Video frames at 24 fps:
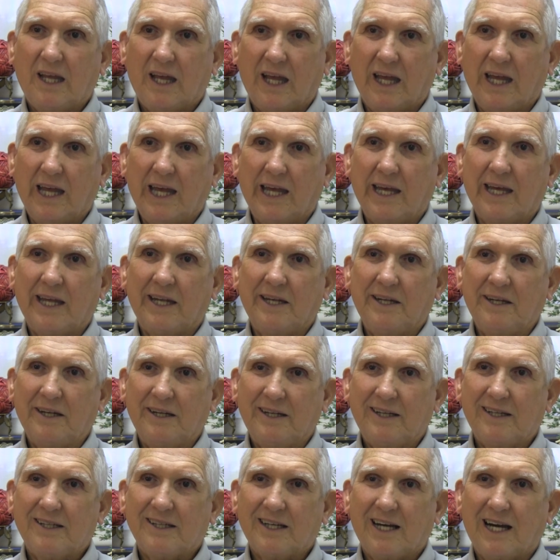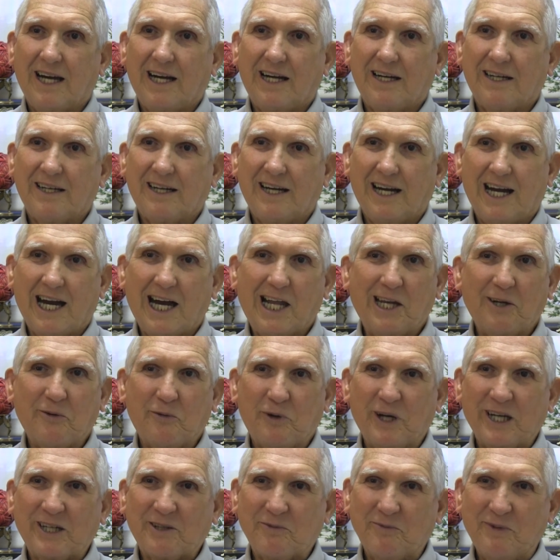And I highly
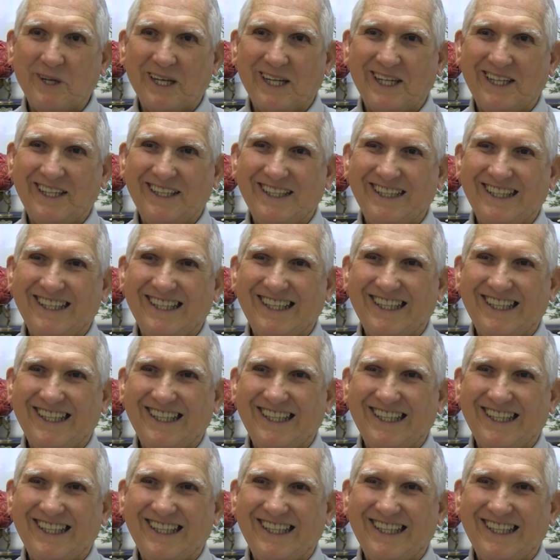recommend